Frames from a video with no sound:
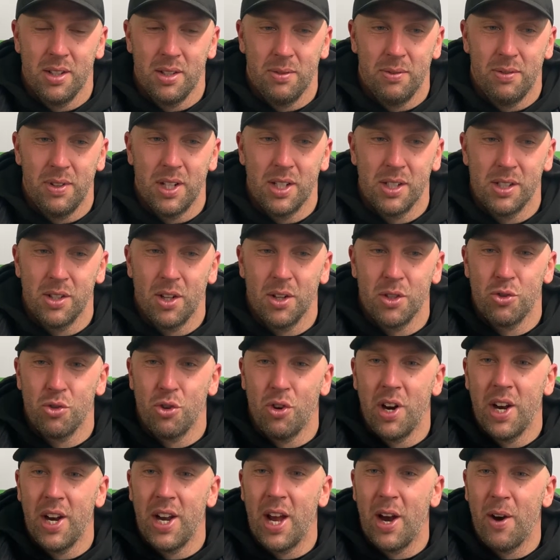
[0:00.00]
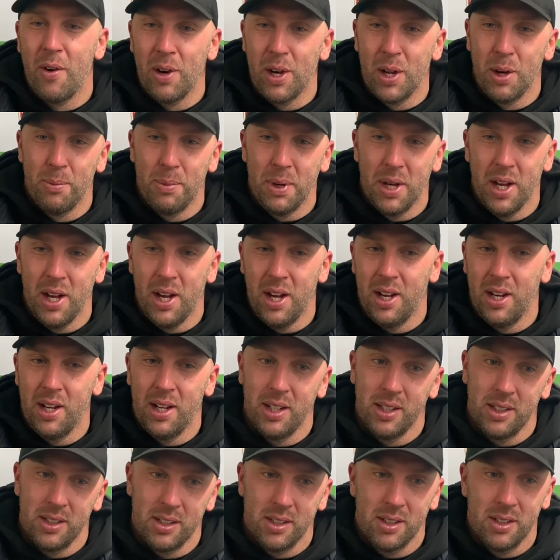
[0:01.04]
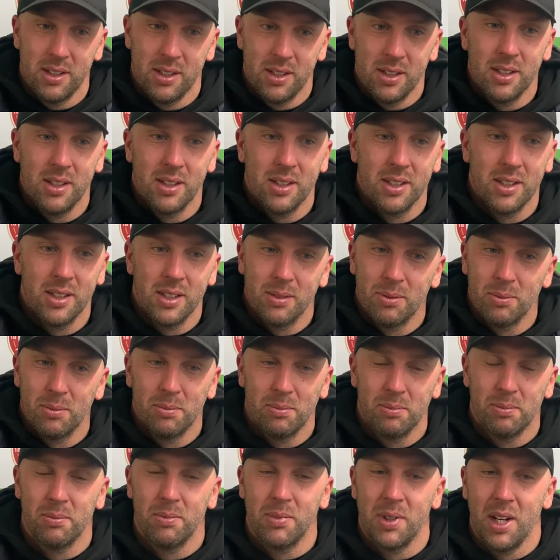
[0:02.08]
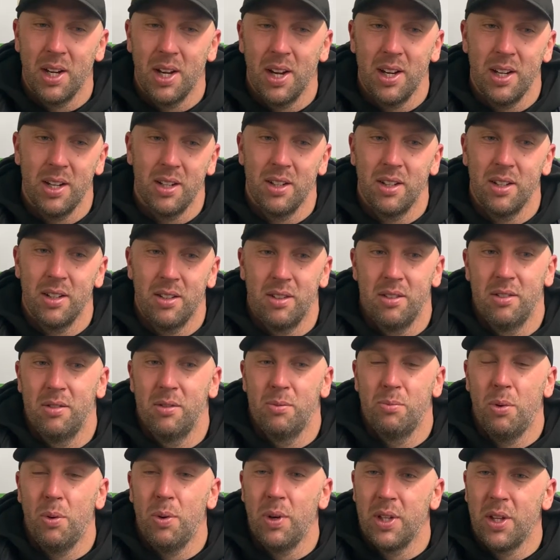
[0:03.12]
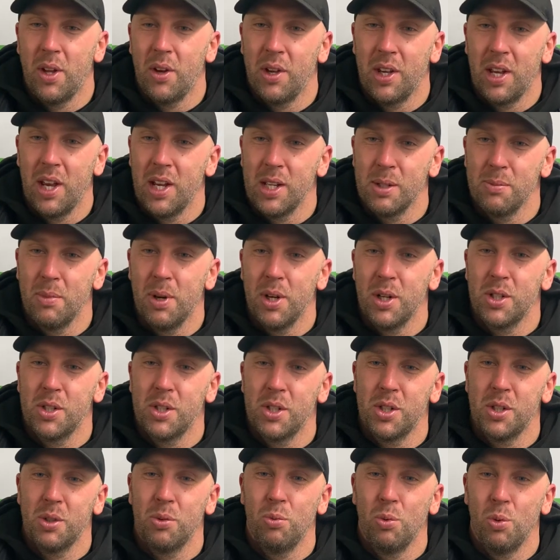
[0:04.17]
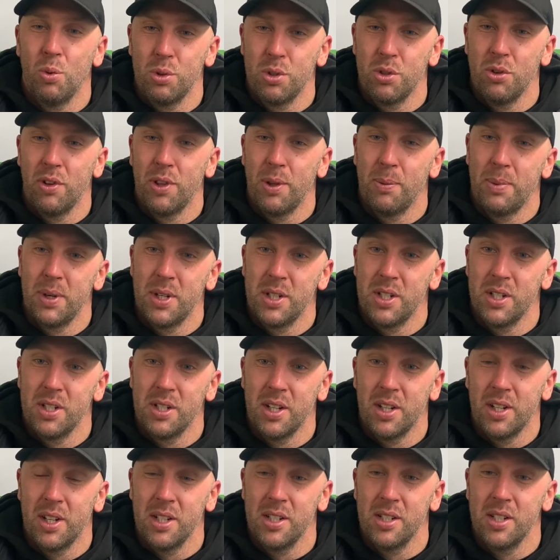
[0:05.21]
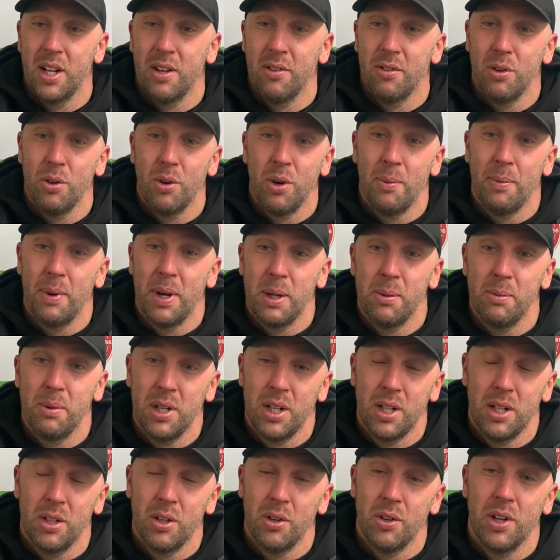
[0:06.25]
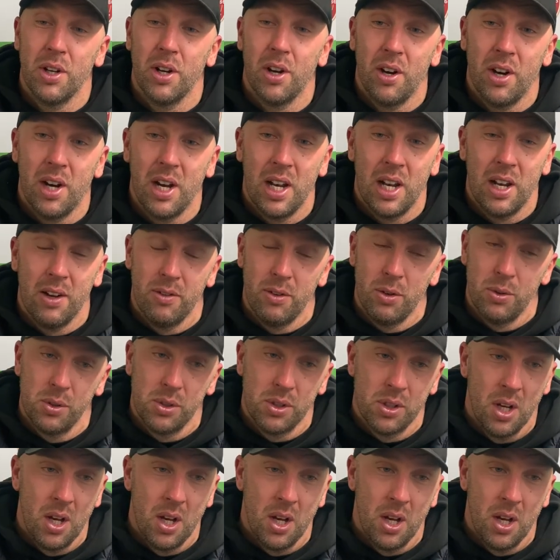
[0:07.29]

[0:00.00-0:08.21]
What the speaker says: Things start drying out a little bit, and you probably don't get as much water on the pitches at this level, but maybe you do at the higher levels.